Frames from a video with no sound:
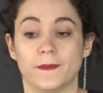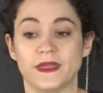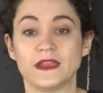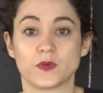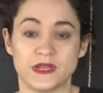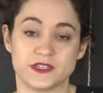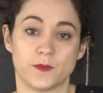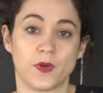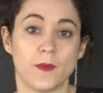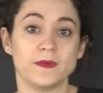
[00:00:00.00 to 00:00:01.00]
increase the
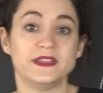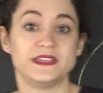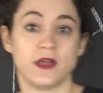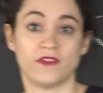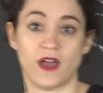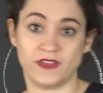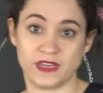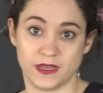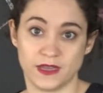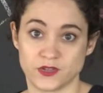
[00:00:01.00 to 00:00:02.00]
probability of
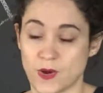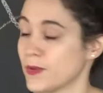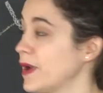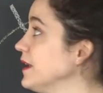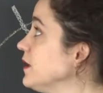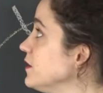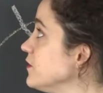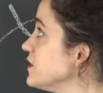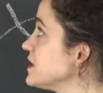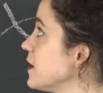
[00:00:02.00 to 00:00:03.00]
having intracranial
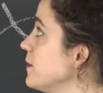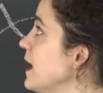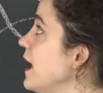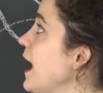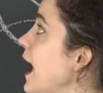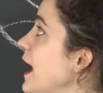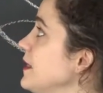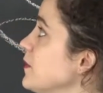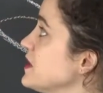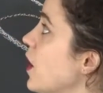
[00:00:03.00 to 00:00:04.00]
aneurysm.
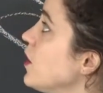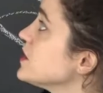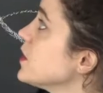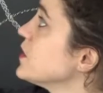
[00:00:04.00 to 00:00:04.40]
And there is also a